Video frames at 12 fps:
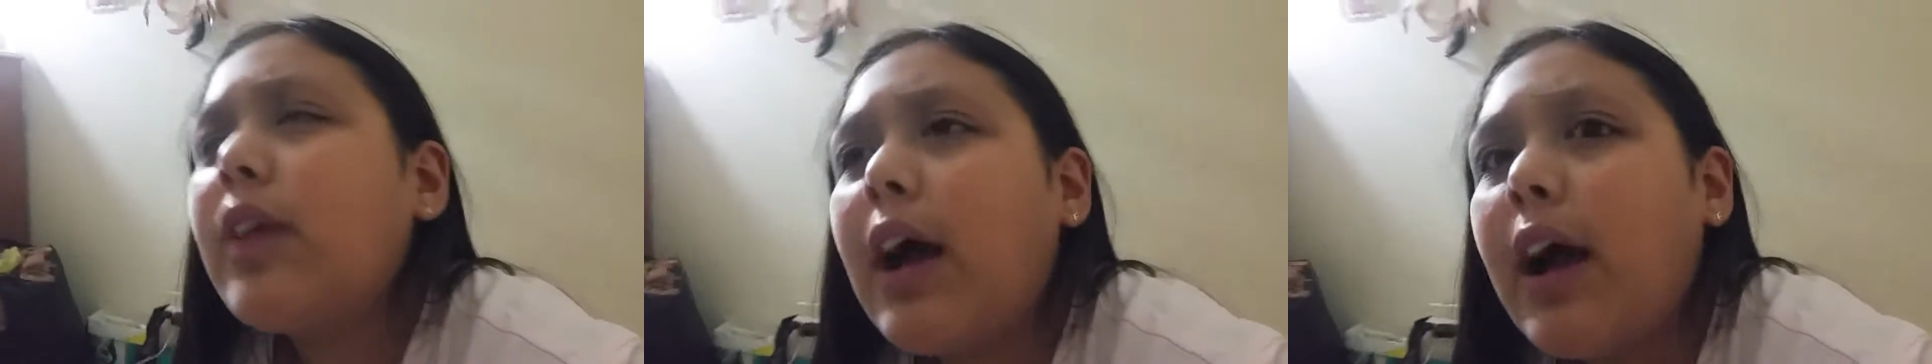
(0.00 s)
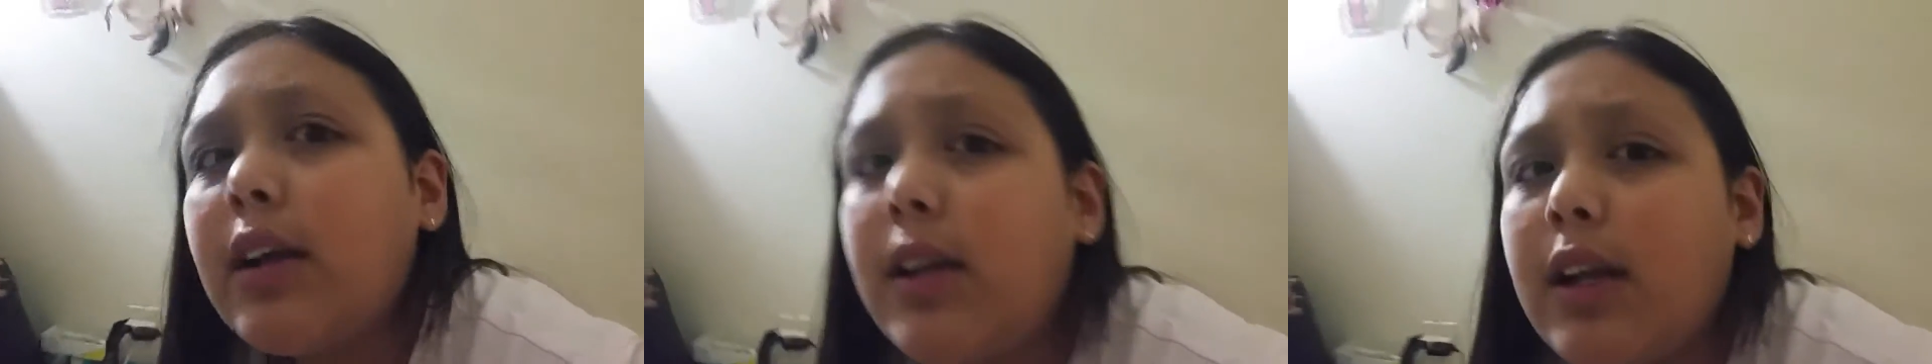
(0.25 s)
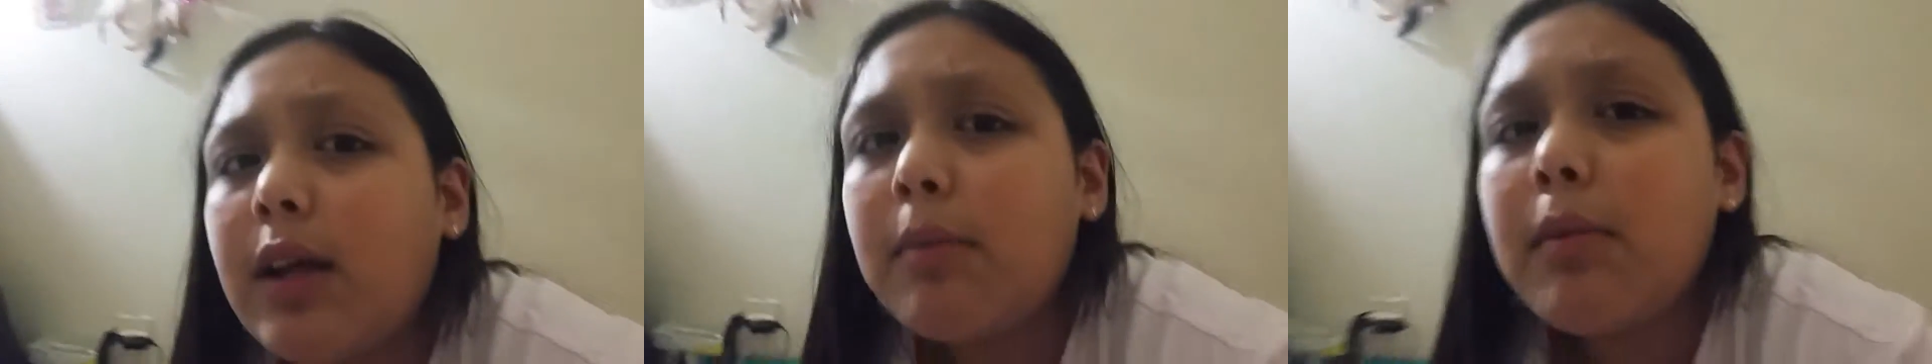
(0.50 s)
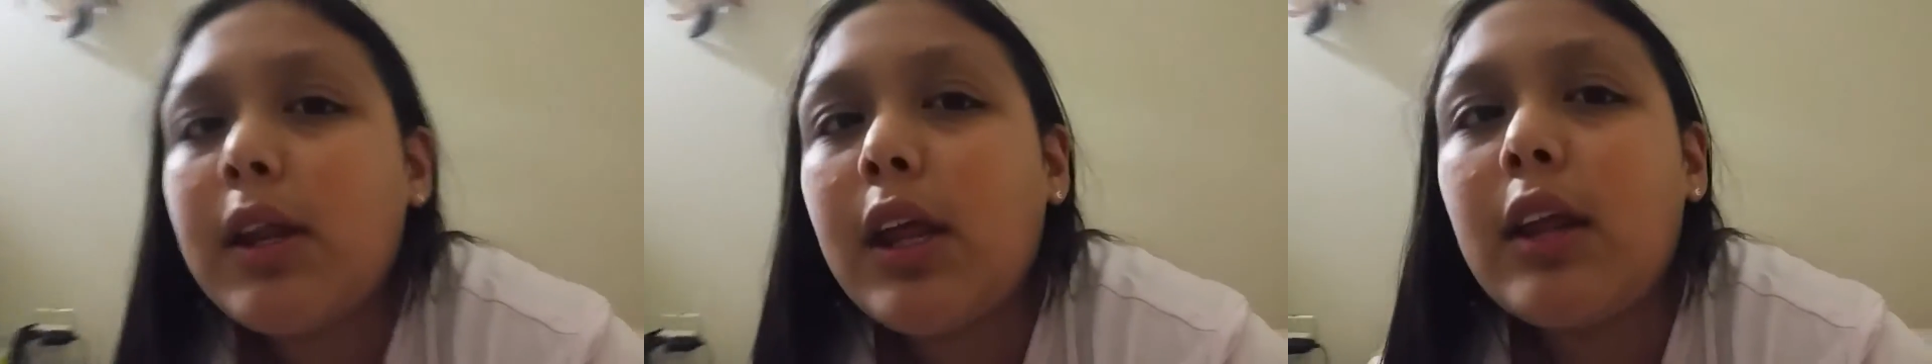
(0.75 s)
I did a
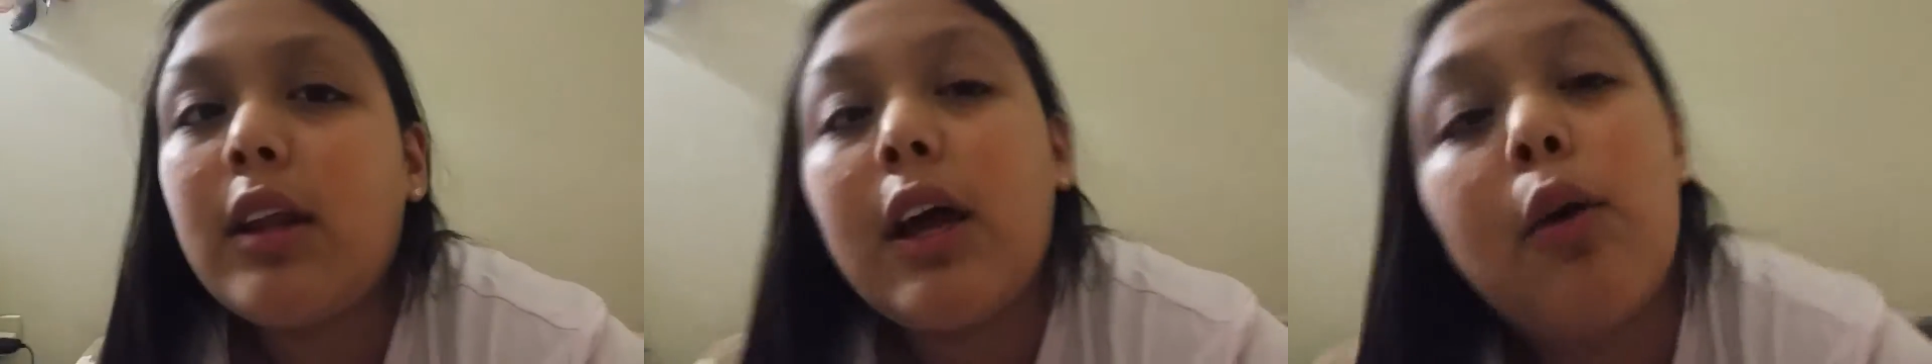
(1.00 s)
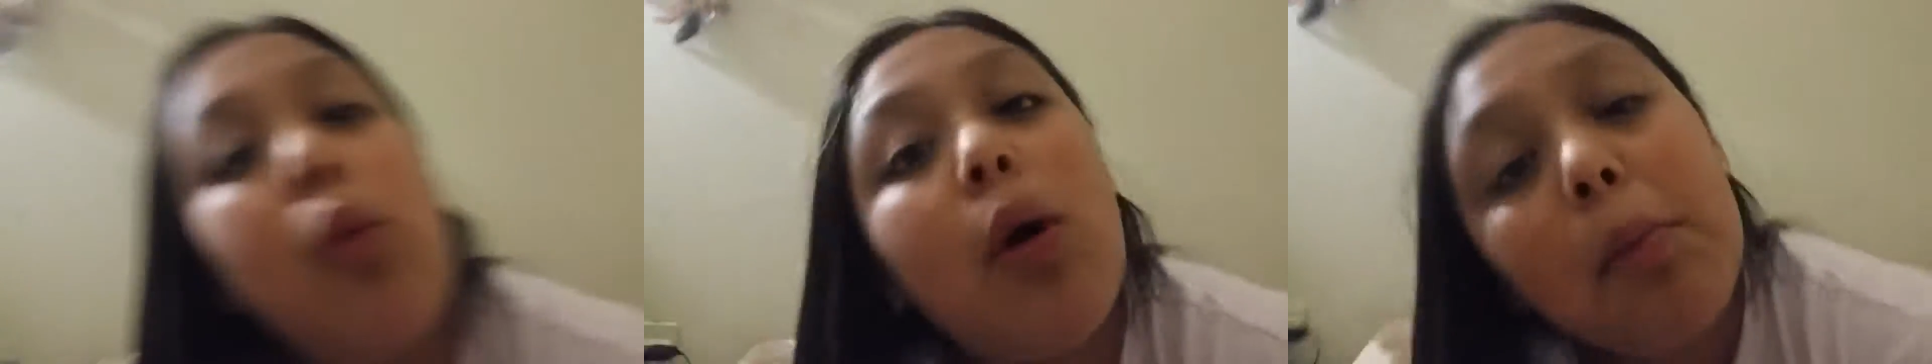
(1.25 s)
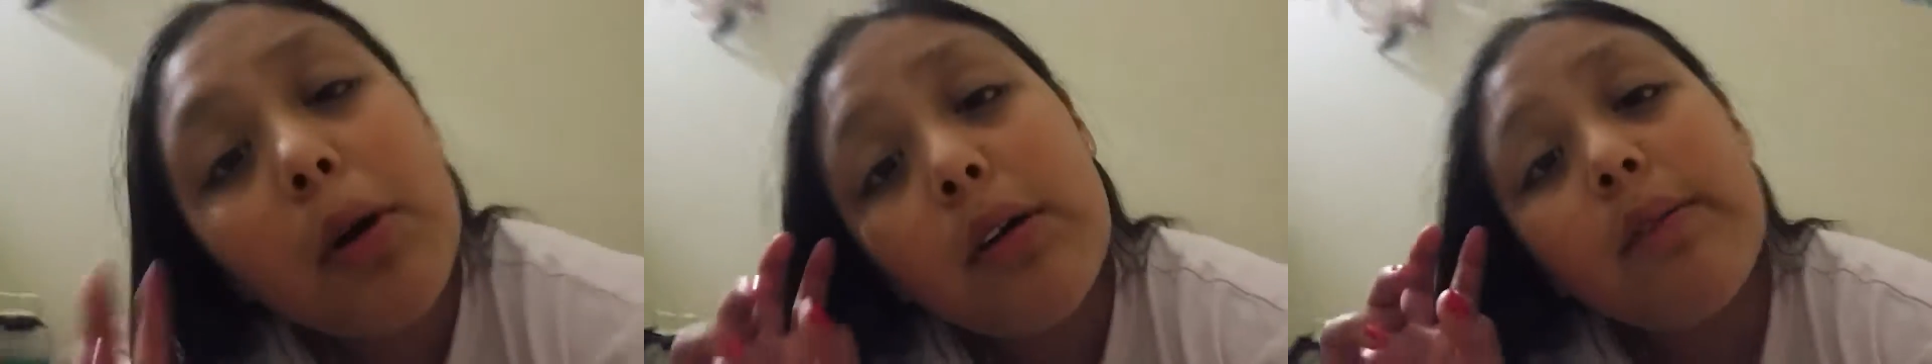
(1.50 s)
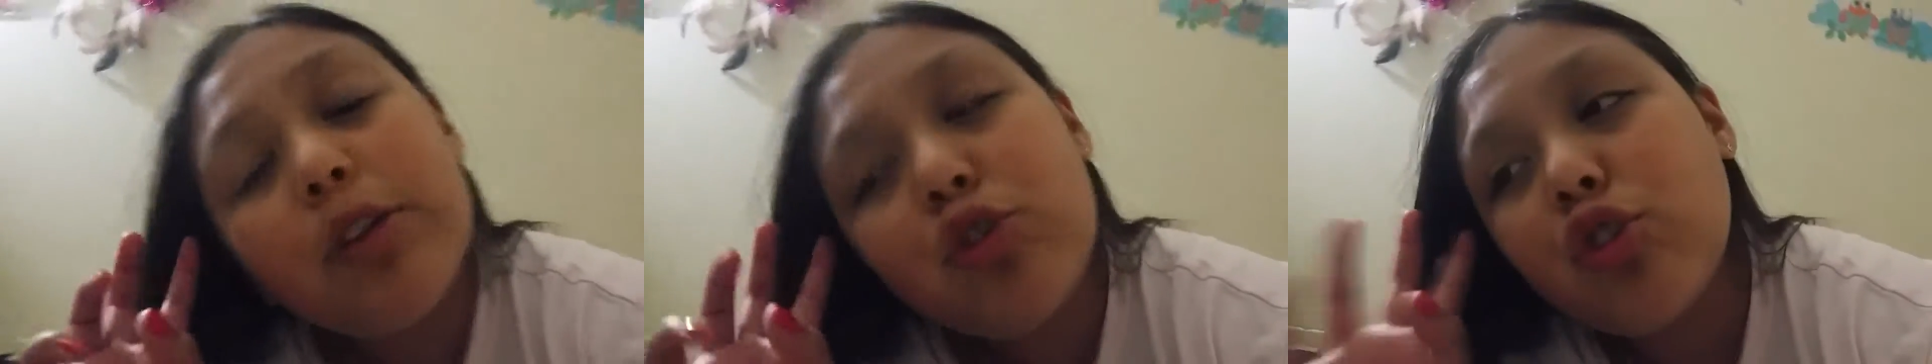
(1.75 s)
mini like Walmart
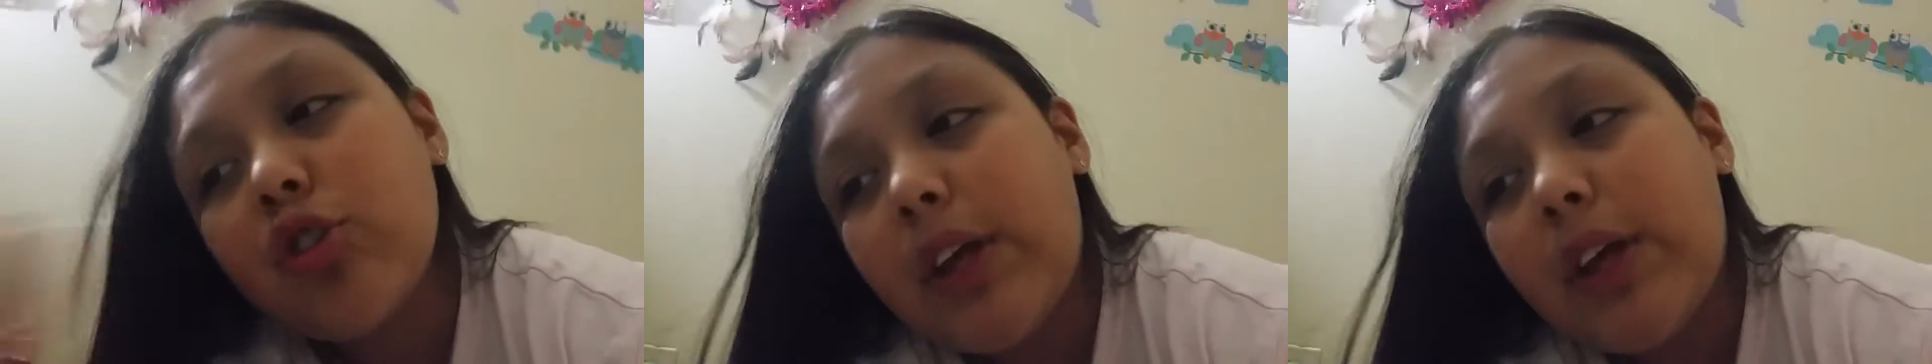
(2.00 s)
adventures,